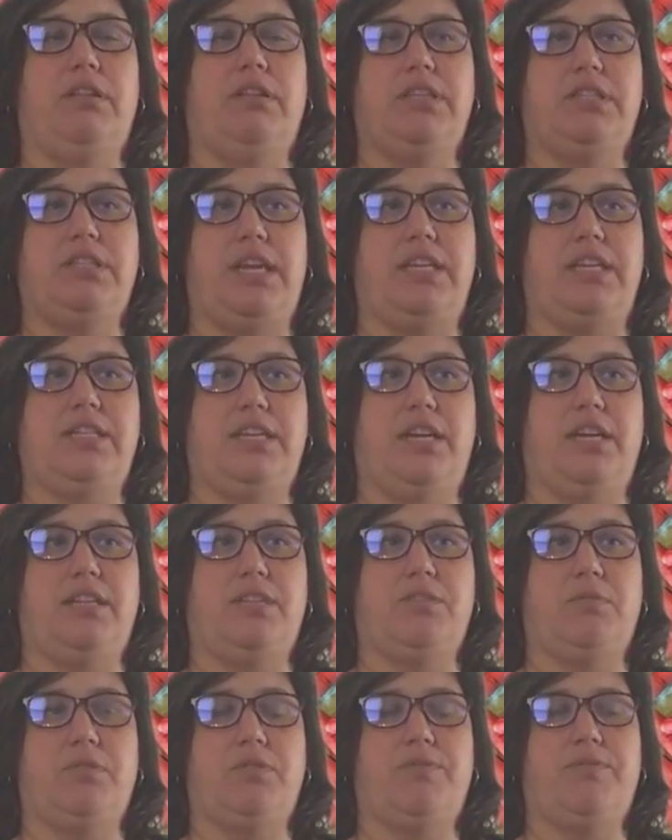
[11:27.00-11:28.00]
I shared this once
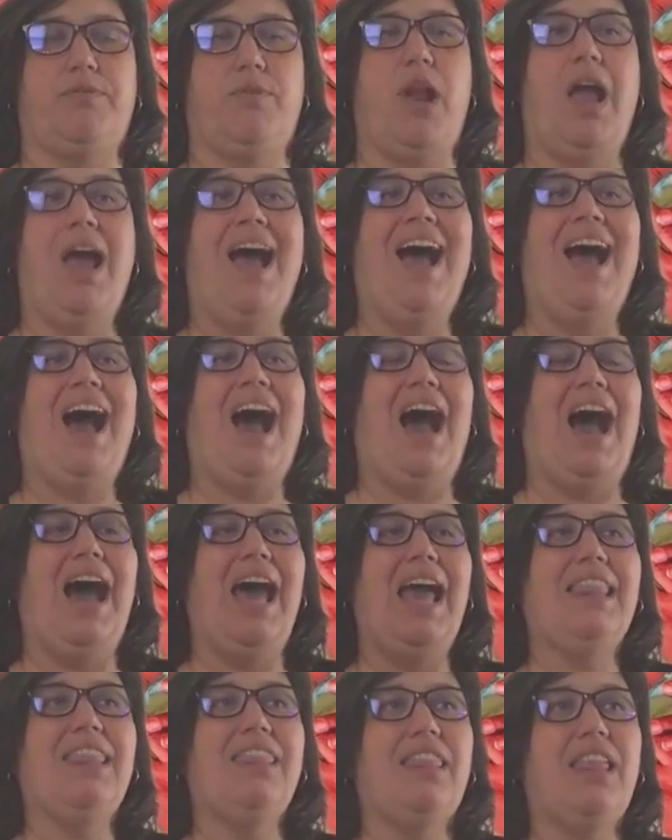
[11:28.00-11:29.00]
before, I
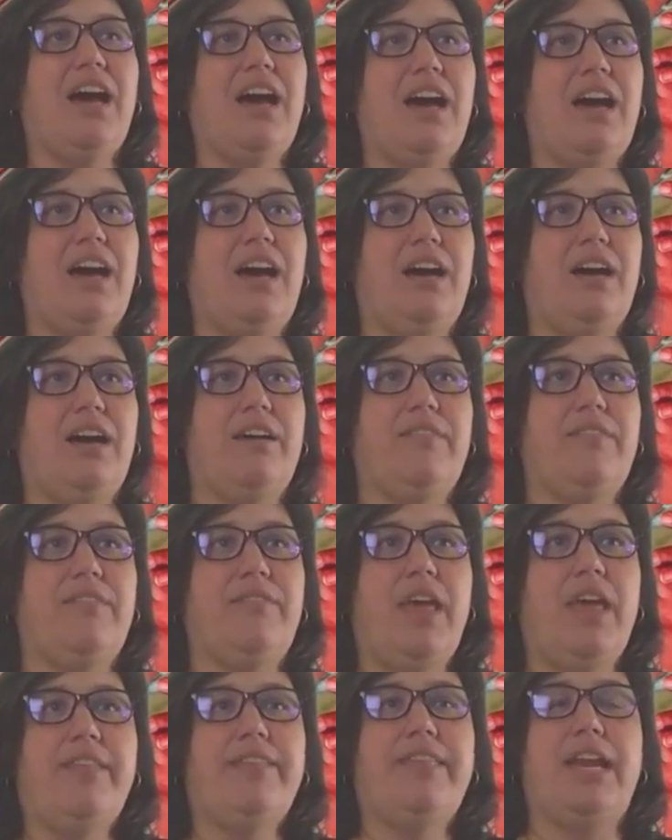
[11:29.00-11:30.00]
love
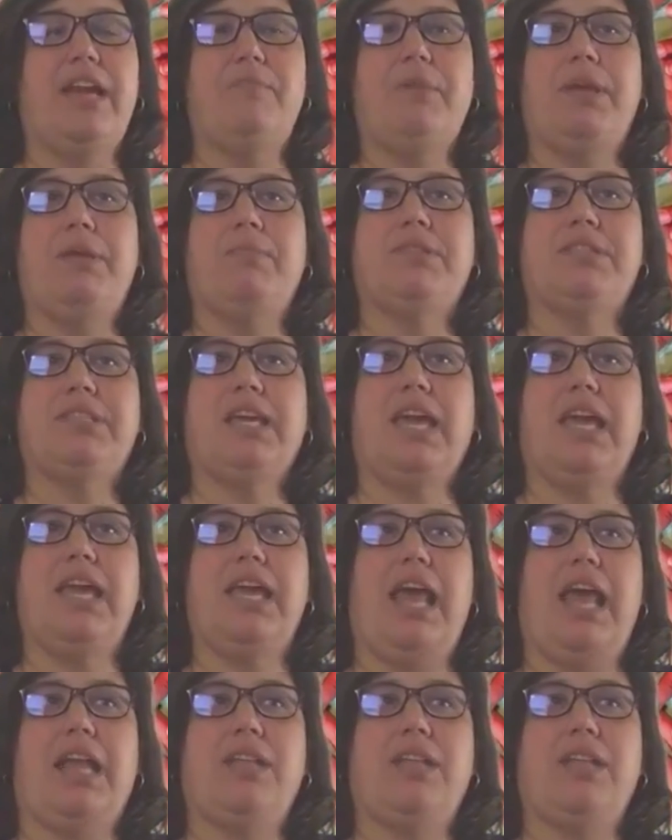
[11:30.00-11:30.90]
that I'm able to connect with